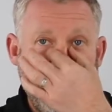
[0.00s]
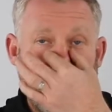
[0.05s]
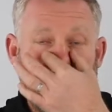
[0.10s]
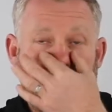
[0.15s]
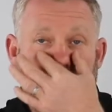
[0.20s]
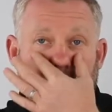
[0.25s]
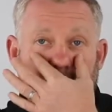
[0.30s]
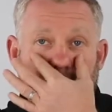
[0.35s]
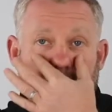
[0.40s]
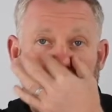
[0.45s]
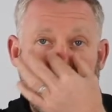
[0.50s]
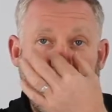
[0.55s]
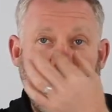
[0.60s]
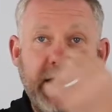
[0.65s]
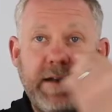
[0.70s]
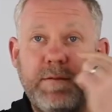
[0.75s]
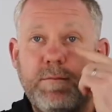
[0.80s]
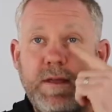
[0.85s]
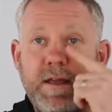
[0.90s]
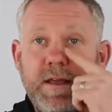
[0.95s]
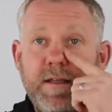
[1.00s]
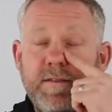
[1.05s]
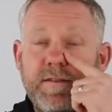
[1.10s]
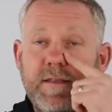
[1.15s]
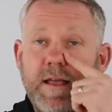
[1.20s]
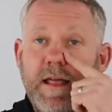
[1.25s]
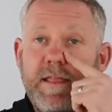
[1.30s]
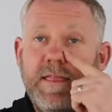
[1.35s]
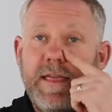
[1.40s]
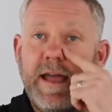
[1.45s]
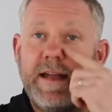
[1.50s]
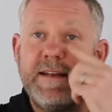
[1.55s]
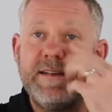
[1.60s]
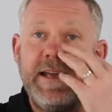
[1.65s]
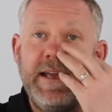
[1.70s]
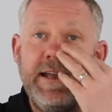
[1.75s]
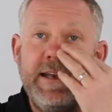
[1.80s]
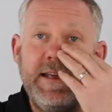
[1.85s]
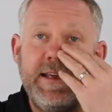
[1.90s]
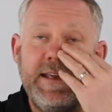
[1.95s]
So that means that
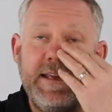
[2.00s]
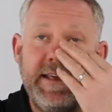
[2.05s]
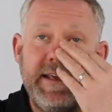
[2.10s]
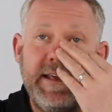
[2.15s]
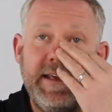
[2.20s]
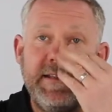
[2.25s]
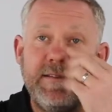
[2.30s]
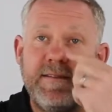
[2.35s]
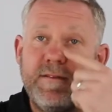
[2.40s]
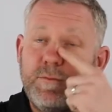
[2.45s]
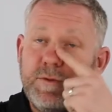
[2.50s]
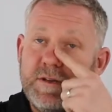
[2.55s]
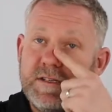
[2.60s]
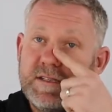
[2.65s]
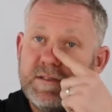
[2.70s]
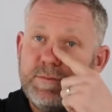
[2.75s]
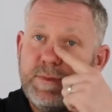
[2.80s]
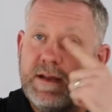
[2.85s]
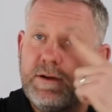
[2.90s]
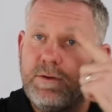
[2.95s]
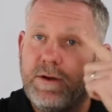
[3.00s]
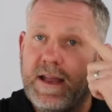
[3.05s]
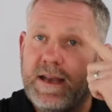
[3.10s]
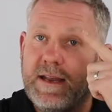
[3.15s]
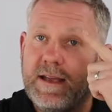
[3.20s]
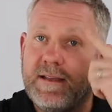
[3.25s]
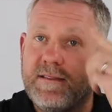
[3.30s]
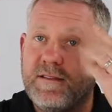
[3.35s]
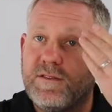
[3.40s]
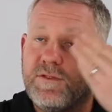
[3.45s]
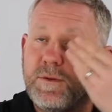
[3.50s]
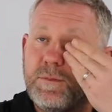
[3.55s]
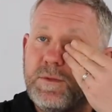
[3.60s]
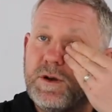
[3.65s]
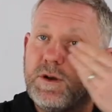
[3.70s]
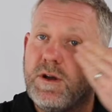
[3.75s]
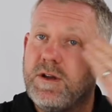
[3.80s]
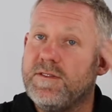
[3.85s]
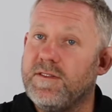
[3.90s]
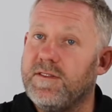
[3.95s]
any heat which is being radiated from
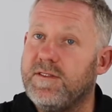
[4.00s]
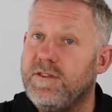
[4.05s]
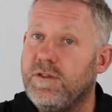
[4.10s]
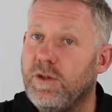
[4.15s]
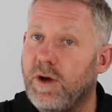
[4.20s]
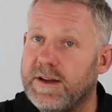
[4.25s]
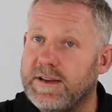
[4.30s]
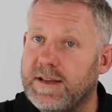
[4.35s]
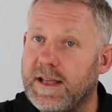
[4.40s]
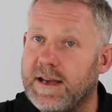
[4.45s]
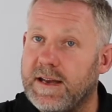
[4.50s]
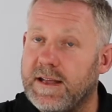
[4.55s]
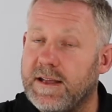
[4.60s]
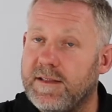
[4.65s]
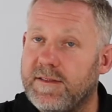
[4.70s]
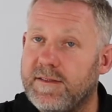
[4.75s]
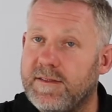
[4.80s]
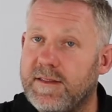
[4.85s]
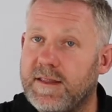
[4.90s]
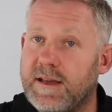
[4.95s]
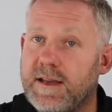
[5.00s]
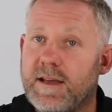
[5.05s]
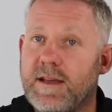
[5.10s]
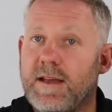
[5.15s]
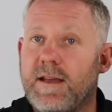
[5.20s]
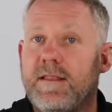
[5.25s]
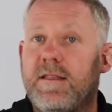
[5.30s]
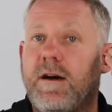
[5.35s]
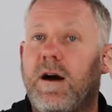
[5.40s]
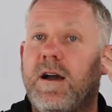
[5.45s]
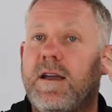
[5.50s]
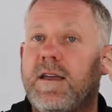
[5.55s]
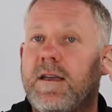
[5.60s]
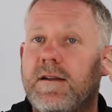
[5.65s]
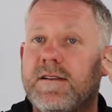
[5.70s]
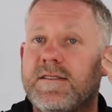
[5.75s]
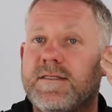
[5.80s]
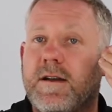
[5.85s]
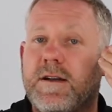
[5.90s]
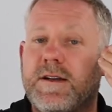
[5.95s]
your nose is not getting into the
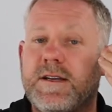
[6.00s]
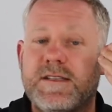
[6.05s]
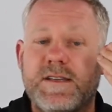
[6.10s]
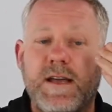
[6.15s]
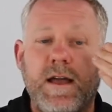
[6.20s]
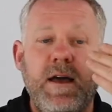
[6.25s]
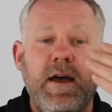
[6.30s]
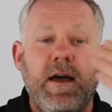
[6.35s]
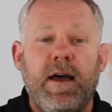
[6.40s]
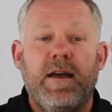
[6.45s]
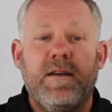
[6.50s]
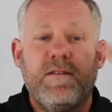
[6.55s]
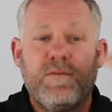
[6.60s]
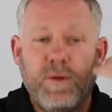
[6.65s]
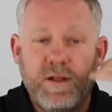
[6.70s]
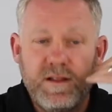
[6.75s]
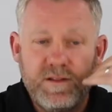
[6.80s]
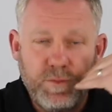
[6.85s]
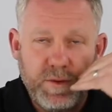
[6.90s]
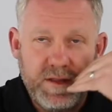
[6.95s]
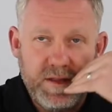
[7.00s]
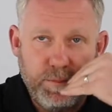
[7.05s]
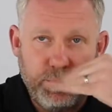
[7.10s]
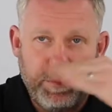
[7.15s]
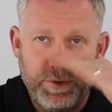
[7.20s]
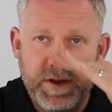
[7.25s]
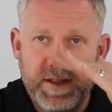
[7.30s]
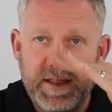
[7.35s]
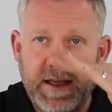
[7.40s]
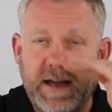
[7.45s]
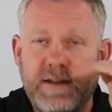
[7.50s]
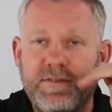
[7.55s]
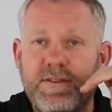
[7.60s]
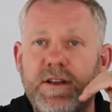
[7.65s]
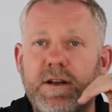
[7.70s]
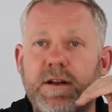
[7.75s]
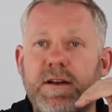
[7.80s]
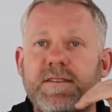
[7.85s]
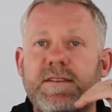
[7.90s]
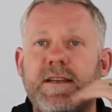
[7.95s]
ocular socket, as well as when you breathe out for
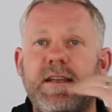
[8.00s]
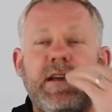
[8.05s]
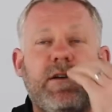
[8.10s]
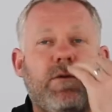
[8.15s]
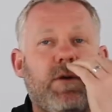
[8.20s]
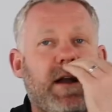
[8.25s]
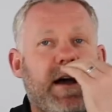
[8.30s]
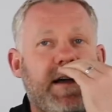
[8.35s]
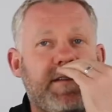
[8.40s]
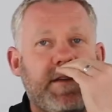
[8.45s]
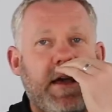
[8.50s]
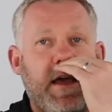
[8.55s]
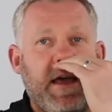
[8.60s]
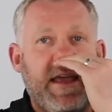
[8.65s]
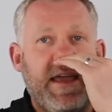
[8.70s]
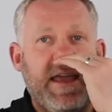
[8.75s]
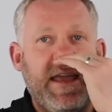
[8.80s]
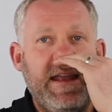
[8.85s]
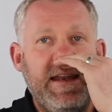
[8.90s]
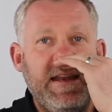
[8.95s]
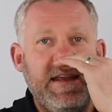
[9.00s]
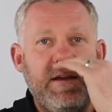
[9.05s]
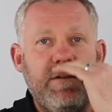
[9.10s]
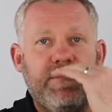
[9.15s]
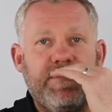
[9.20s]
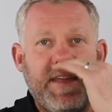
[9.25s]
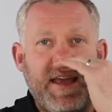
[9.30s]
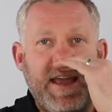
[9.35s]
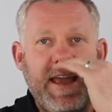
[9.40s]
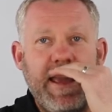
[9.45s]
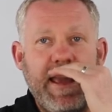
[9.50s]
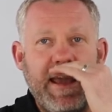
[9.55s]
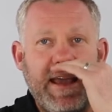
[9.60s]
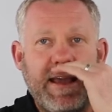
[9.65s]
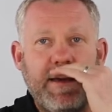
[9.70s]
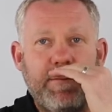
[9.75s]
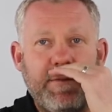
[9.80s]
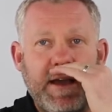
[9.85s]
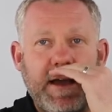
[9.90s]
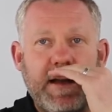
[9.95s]
your nose and equalize, any of the air
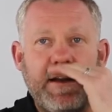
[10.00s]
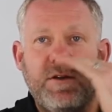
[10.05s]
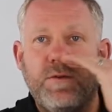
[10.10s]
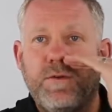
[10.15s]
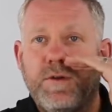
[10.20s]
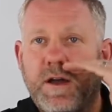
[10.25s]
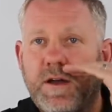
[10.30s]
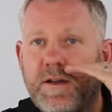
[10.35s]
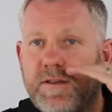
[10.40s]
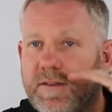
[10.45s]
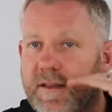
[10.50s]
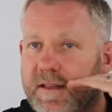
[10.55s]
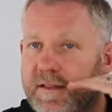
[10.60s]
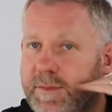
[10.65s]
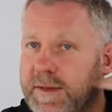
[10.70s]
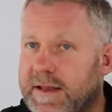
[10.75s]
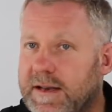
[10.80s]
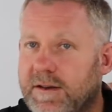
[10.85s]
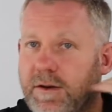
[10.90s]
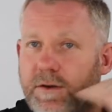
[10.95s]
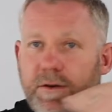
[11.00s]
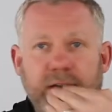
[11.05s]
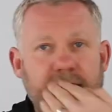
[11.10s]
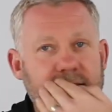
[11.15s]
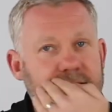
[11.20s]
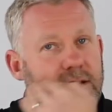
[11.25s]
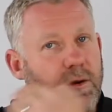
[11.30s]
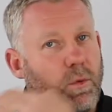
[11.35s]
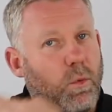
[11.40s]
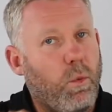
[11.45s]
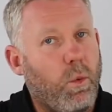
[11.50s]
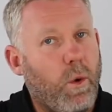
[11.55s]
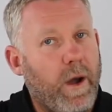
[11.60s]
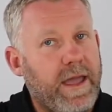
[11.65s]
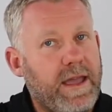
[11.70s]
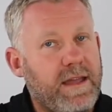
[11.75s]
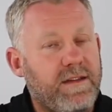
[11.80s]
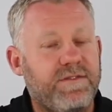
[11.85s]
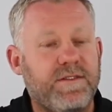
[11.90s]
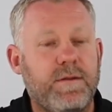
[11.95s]
coming out of your nose is being directed
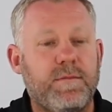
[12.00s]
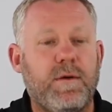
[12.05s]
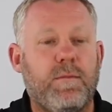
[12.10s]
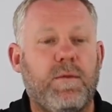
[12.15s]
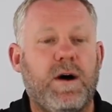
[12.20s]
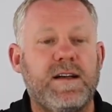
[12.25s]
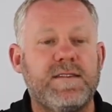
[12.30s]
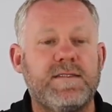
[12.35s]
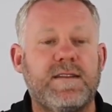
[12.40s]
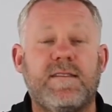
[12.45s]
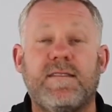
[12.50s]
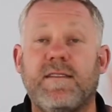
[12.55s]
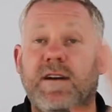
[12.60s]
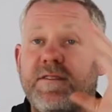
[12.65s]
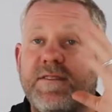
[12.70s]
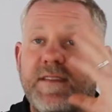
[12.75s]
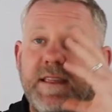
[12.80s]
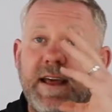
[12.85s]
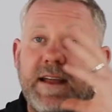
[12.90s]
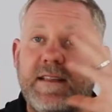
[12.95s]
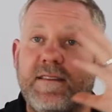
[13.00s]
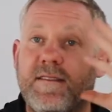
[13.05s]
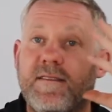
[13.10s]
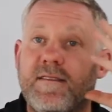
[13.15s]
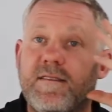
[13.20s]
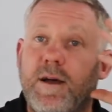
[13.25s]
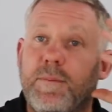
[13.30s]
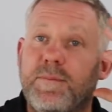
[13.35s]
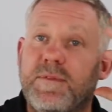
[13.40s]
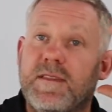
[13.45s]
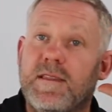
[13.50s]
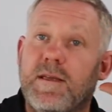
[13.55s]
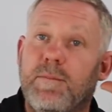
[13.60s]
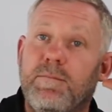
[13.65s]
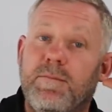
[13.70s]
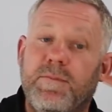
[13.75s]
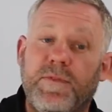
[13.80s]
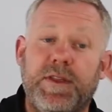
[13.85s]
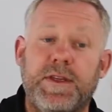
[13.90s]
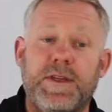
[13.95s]
away from the mask itself, so that stops
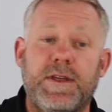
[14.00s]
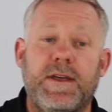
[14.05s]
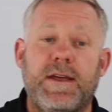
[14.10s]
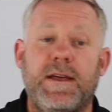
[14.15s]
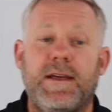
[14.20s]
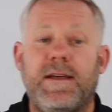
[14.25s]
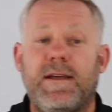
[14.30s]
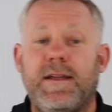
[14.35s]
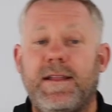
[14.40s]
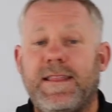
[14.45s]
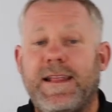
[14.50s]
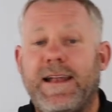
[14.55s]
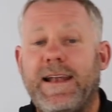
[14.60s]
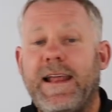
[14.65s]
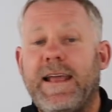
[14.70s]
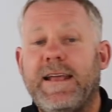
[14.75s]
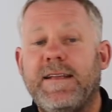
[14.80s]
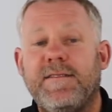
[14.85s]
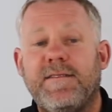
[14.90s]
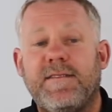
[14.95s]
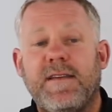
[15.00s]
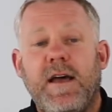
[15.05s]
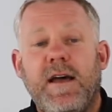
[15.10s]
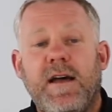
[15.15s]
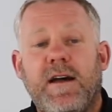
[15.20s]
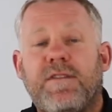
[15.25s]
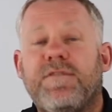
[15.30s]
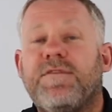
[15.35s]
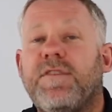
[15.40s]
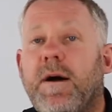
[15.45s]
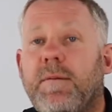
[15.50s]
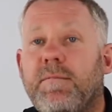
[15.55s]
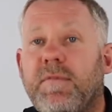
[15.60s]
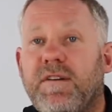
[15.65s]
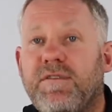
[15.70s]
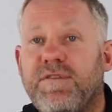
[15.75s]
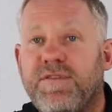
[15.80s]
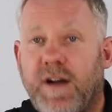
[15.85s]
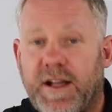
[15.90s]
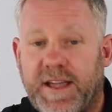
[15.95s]
the lens
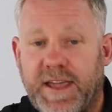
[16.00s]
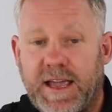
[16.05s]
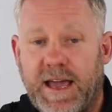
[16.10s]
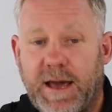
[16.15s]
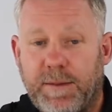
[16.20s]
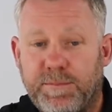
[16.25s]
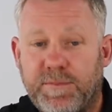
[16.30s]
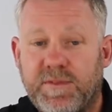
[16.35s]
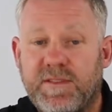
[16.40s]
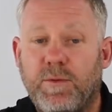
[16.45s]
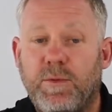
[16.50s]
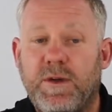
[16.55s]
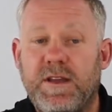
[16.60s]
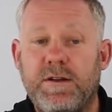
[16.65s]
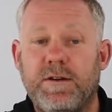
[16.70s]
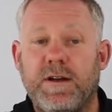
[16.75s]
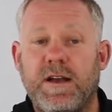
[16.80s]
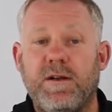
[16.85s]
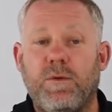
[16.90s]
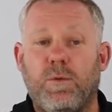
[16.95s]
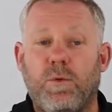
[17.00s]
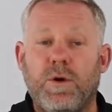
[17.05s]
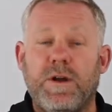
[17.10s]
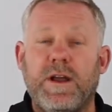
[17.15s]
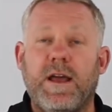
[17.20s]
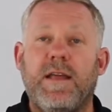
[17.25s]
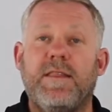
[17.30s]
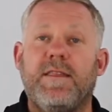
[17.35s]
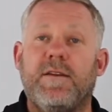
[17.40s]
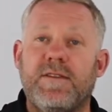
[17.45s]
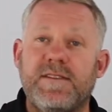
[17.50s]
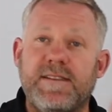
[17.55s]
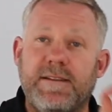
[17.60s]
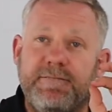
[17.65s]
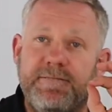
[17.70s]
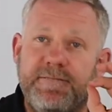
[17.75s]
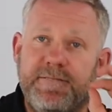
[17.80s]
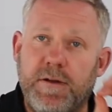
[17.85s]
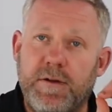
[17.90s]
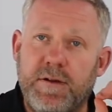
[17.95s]
from fogging up. So when you're underwater, there is a
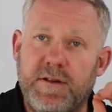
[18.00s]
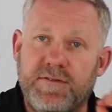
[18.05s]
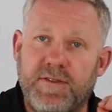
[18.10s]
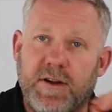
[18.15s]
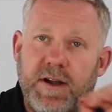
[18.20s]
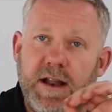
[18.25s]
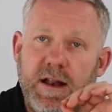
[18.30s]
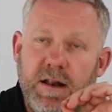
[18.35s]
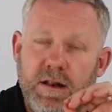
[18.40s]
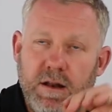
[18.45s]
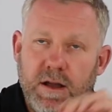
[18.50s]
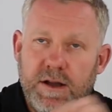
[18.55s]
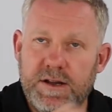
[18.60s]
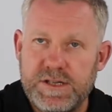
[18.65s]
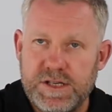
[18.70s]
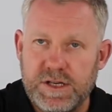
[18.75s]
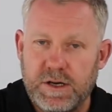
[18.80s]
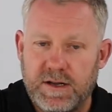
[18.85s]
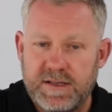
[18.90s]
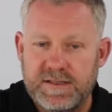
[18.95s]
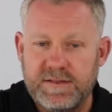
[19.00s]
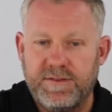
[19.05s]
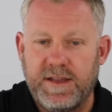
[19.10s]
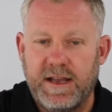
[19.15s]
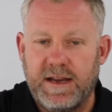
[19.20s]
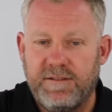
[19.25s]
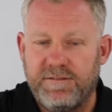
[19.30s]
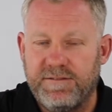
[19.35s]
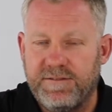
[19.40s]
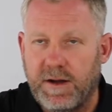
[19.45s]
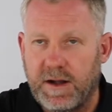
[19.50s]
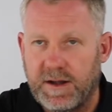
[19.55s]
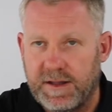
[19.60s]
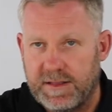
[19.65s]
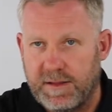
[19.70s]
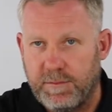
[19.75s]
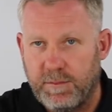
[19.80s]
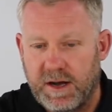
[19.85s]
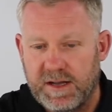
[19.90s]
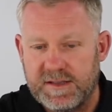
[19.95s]
very, very low chance of getting fog
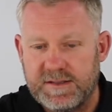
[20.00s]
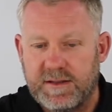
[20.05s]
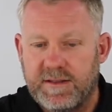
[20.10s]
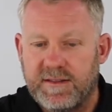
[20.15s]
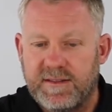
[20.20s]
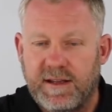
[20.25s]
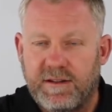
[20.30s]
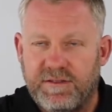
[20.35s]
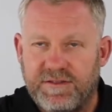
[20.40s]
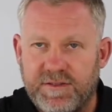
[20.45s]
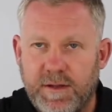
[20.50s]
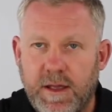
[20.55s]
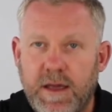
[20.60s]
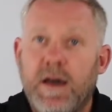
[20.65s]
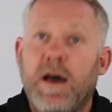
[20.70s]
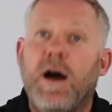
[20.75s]
in the mask itself.